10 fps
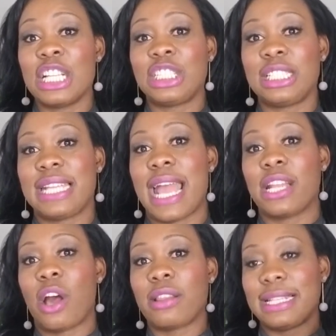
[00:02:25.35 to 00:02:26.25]
to
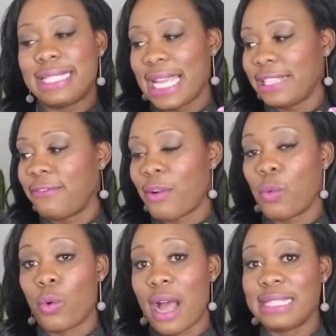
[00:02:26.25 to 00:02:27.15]
get the data
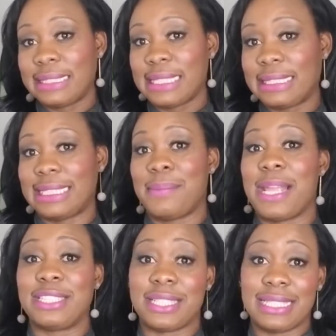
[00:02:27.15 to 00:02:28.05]
from one system
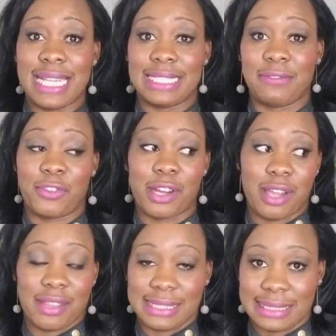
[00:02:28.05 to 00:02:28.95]
into the data for
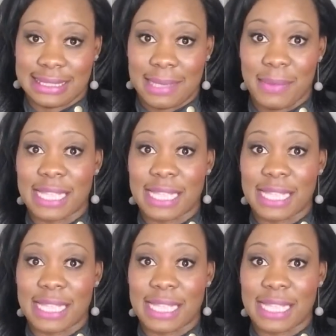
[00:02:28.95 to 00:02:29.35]
another system,